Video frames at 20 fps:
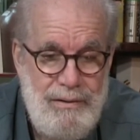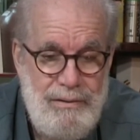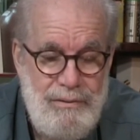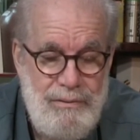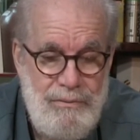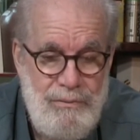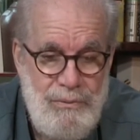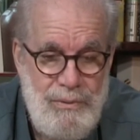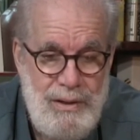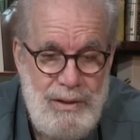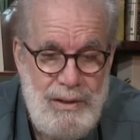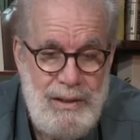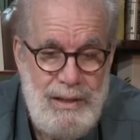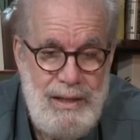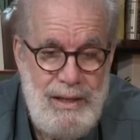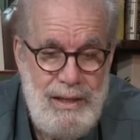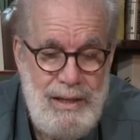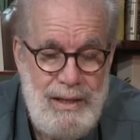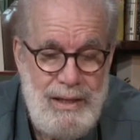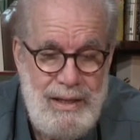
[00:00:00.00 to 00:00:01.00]

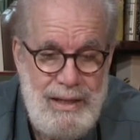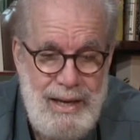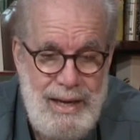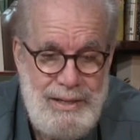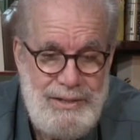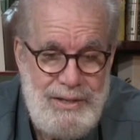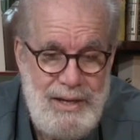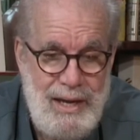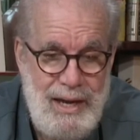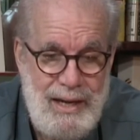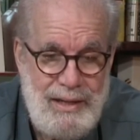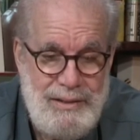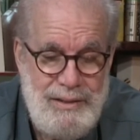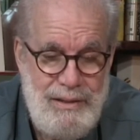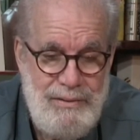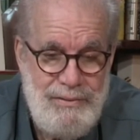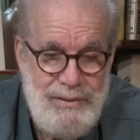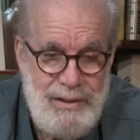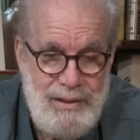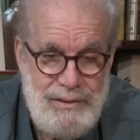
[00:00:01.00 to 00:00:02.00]
really engaging
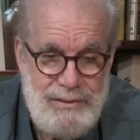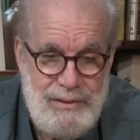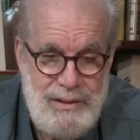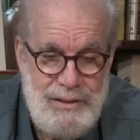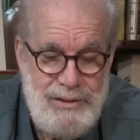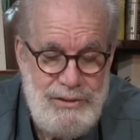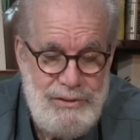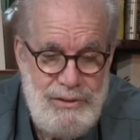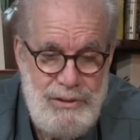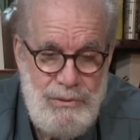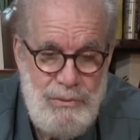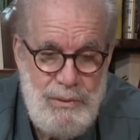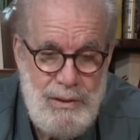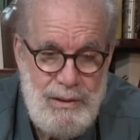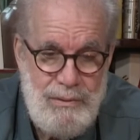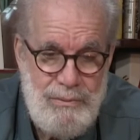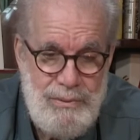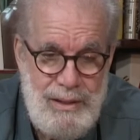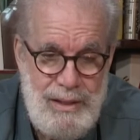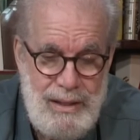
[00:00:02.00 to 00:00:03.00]
activities. And just do one
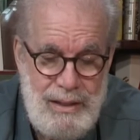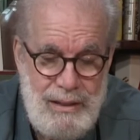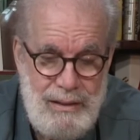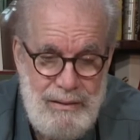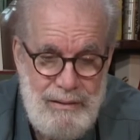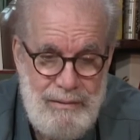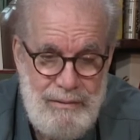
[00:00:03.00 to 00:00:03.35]
a week.